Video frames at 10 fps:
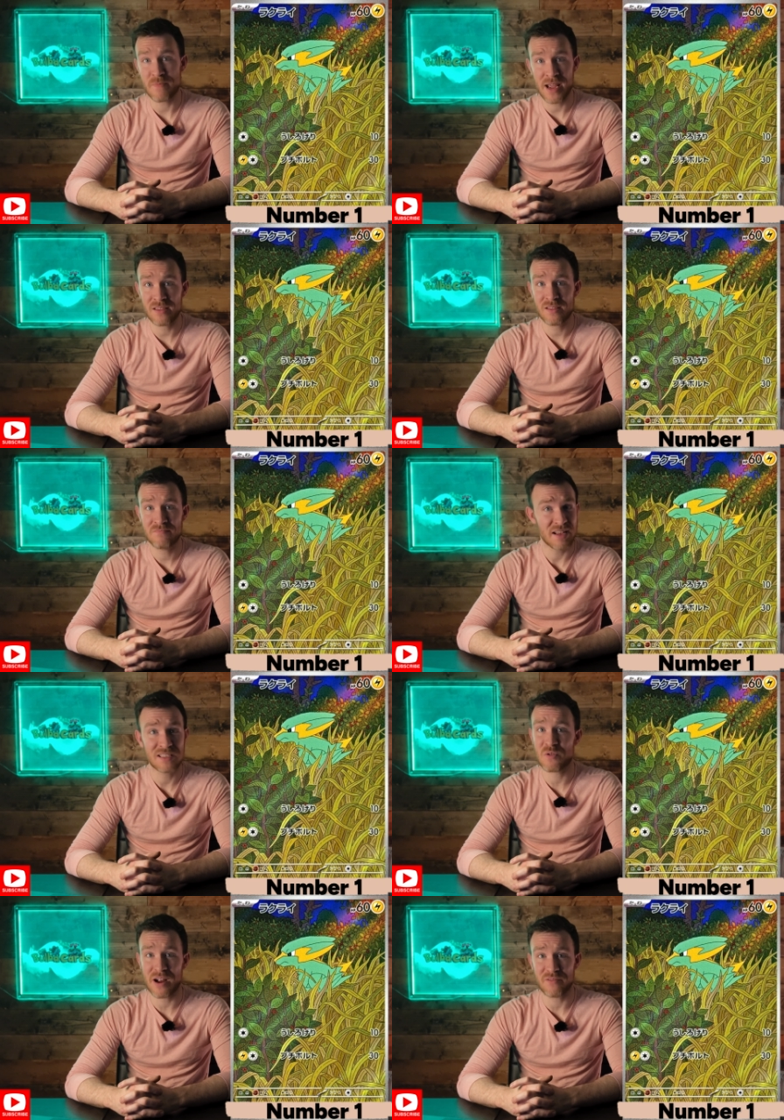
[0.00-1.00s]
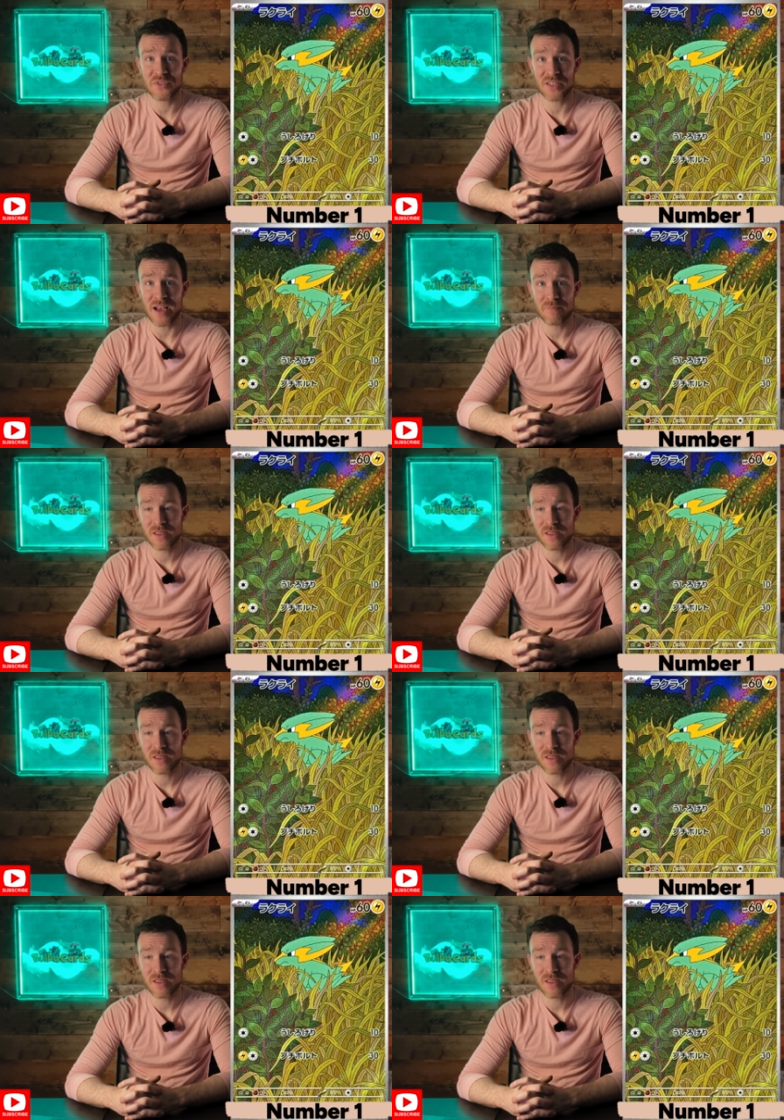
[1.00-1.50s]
made Destined Rivals set.